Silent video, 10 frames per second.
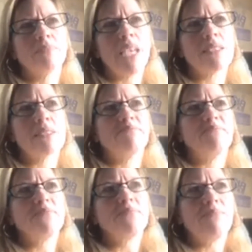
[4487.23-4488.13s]
Yes,
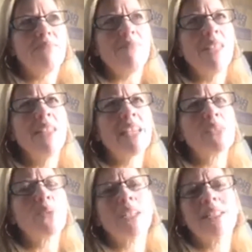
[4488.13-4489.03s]
I think
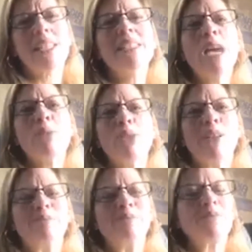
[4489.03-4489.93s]
that's what it is. It's down
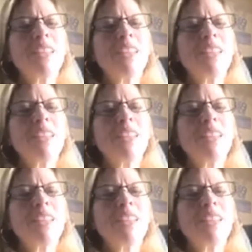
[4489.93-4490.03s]
below.